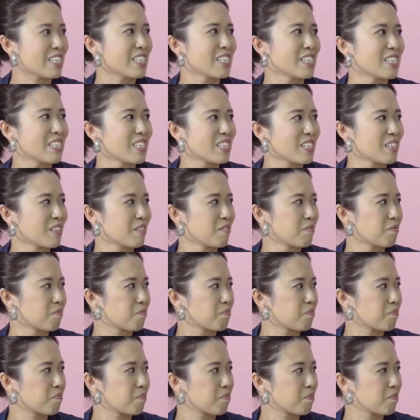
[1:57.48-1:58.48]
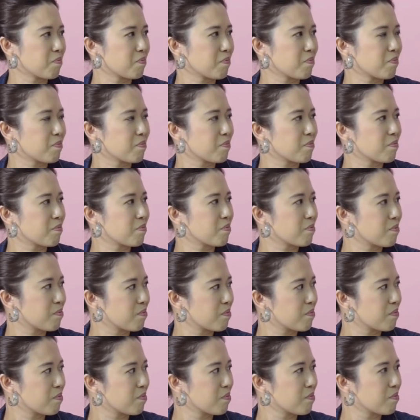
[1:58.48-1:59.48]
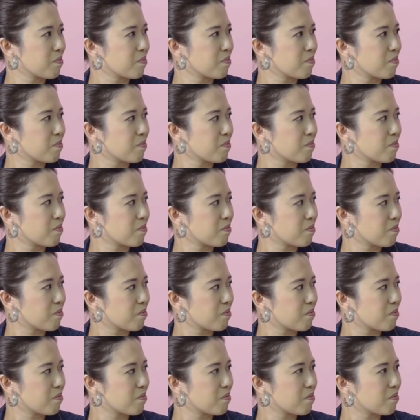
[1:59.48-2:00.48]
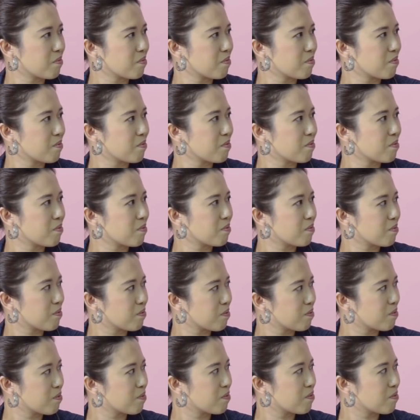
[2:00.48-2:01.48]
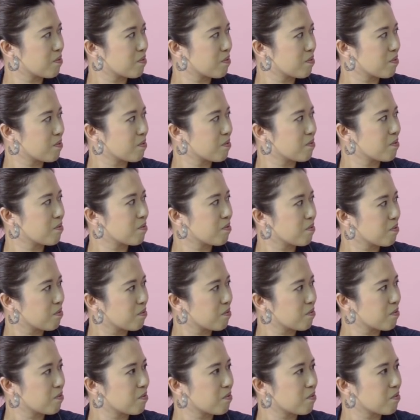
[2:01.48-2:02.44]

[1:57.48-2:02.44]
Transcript: [no speech]